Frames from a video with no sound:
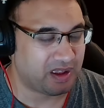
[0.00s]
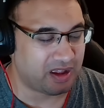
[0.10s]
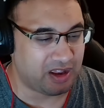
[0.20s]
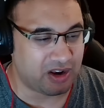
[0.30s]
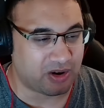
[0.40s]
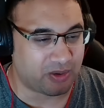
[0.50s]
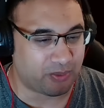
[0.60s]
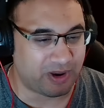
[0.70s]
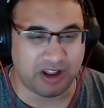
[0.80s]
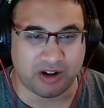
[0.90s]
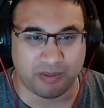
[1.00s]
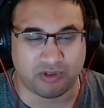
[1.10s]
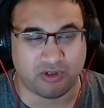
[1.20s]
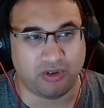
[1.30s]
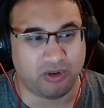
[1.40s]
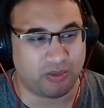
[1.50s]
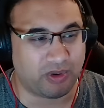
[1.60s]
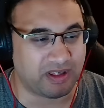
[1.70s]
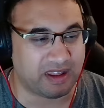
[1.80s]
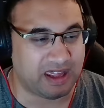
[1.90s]
You know, when it comes to
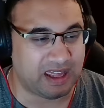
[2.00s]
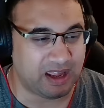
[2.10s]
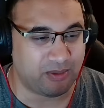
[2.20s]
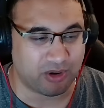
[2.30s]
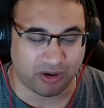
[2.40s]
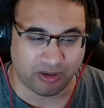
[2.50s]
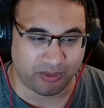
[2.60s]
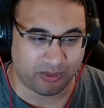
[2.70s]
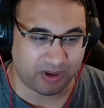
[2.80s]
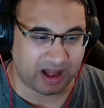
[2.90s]
whether the hero